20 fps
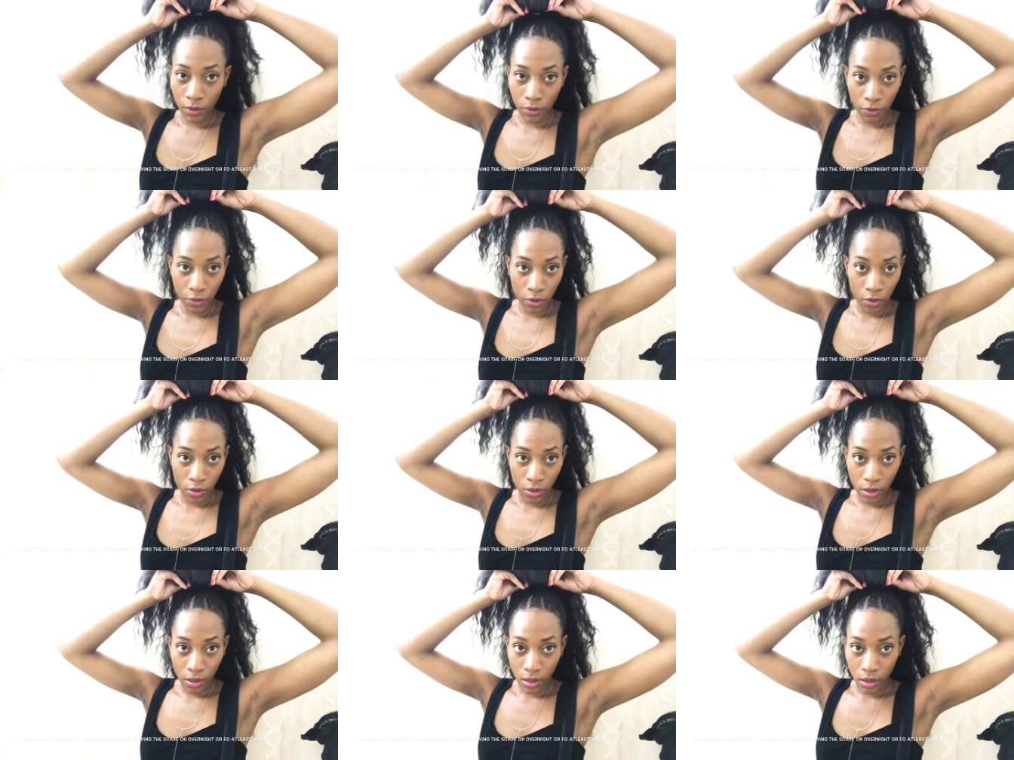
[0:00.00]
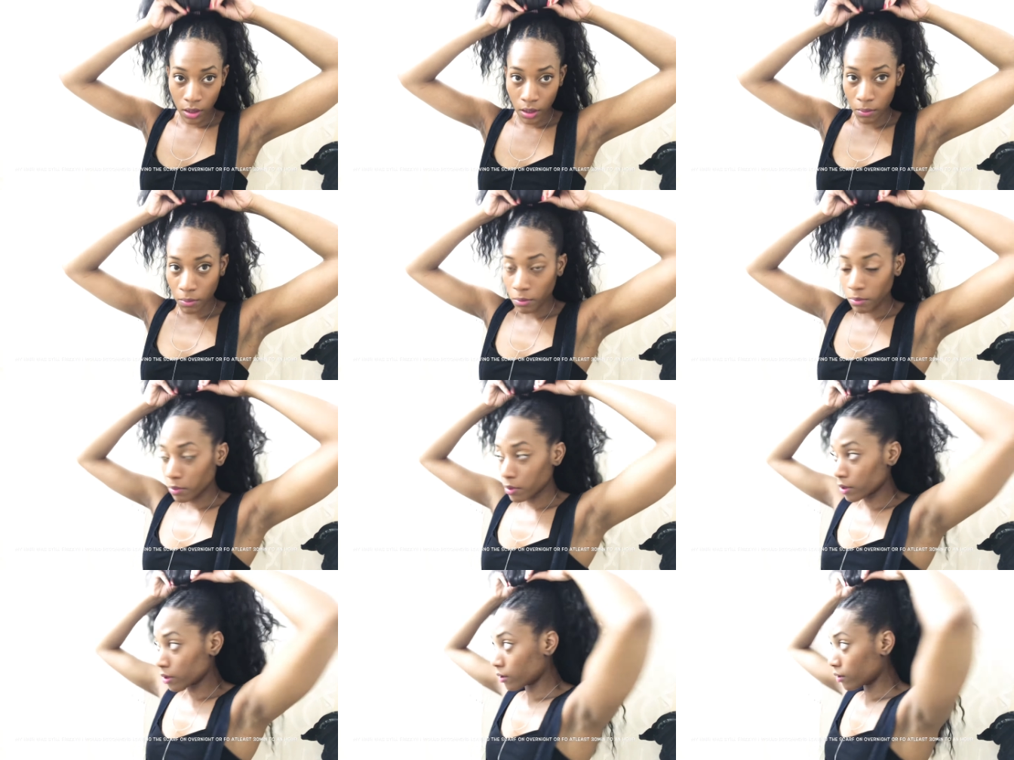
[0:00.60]
the first clip
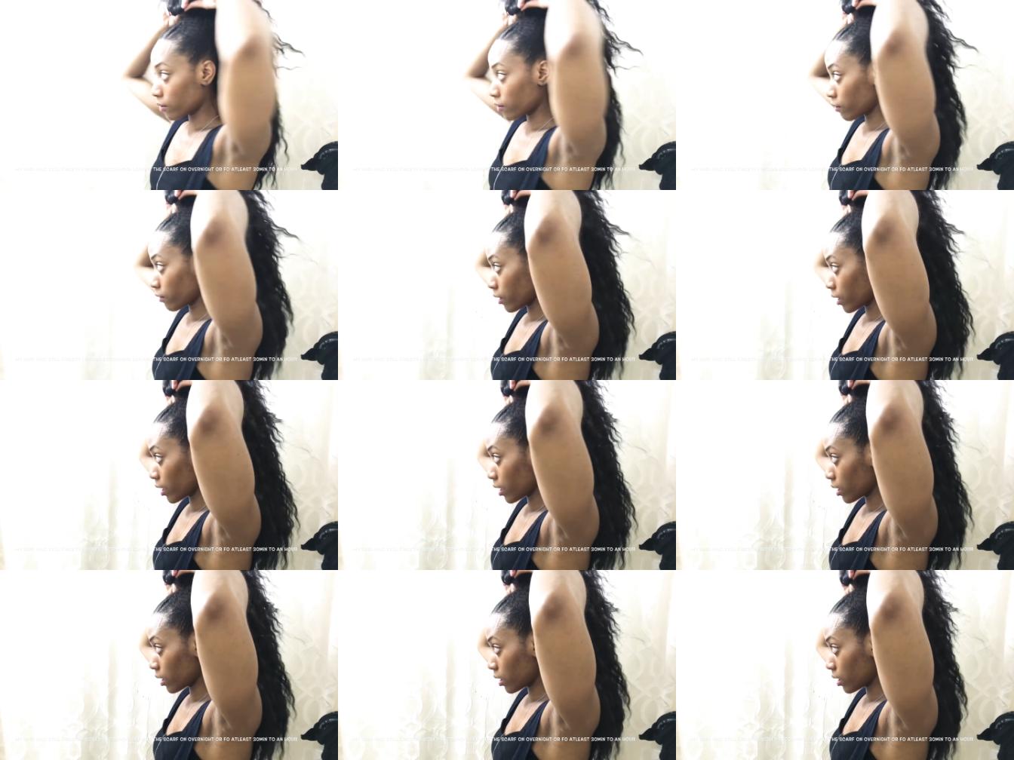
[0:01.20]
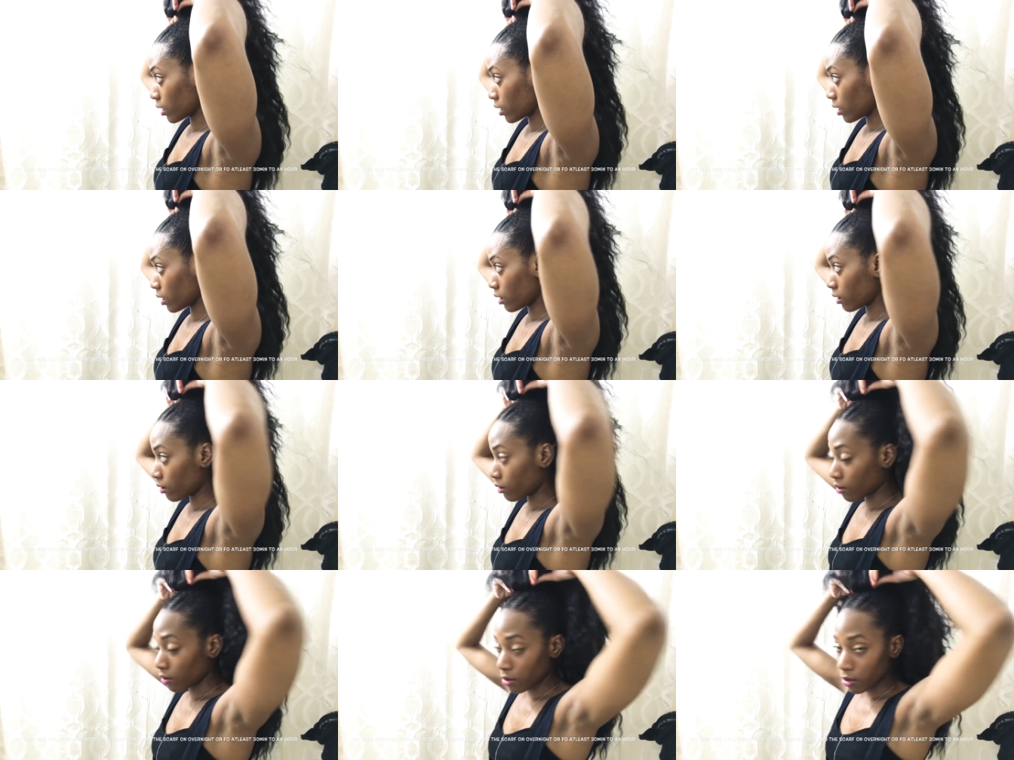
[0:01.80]
put it right
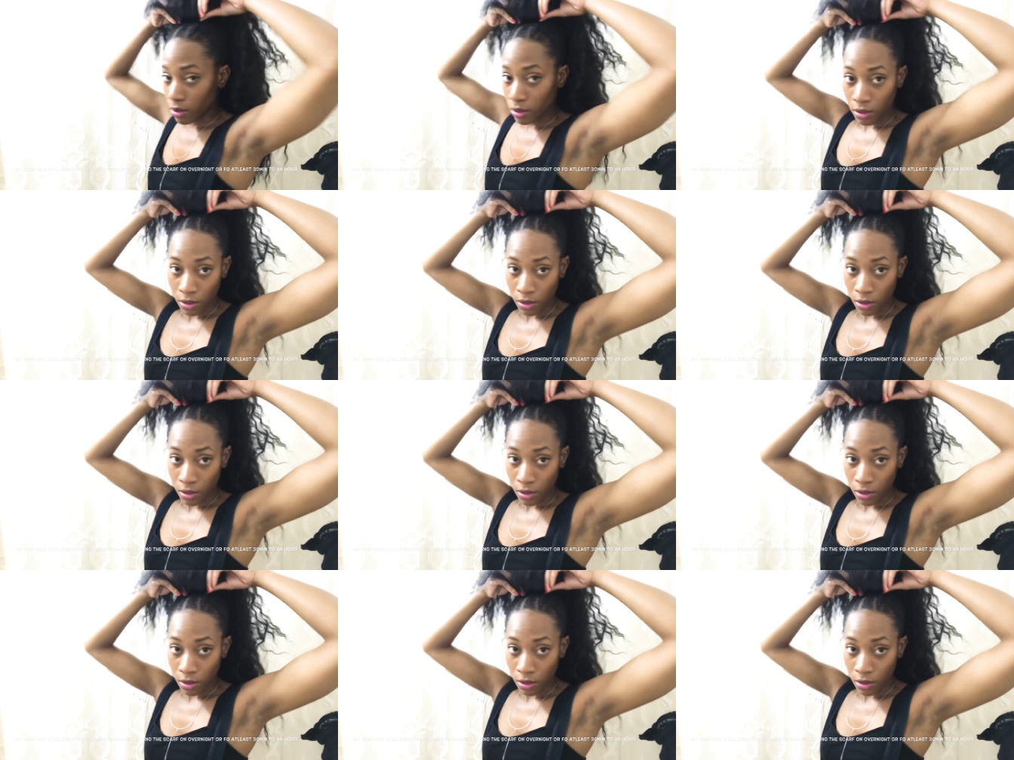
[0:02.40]
here